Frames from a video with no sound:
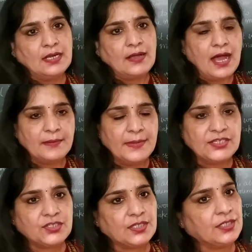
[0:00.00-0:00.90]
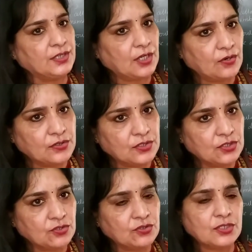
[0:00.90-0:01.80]
are mentioned in the
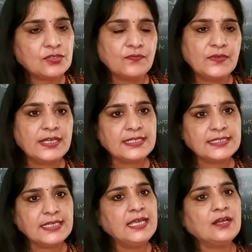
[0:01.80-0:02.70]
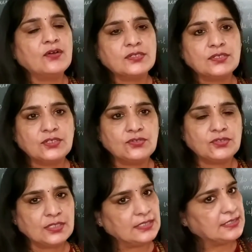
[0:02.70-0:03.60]
Constitution, so we can say
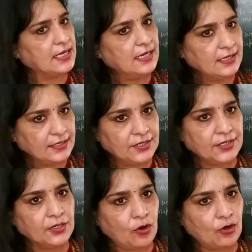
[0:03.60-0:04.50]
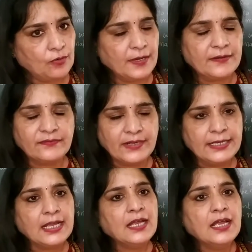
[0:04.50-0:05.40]
Constitution is a written document. Fine.
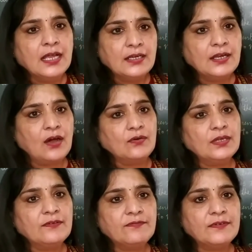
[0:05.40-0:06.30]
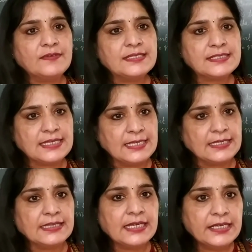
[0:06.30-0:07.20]
Now, if we will see
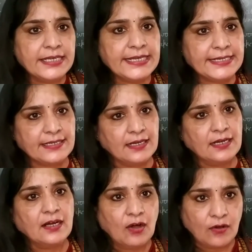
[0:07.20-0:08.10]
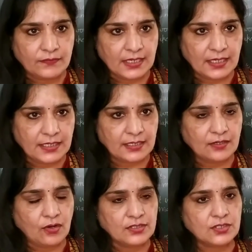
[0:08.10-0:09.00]
the need of the
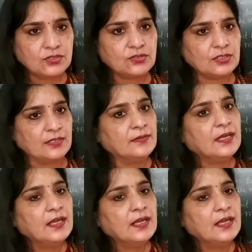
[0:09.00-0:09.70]
Constitution,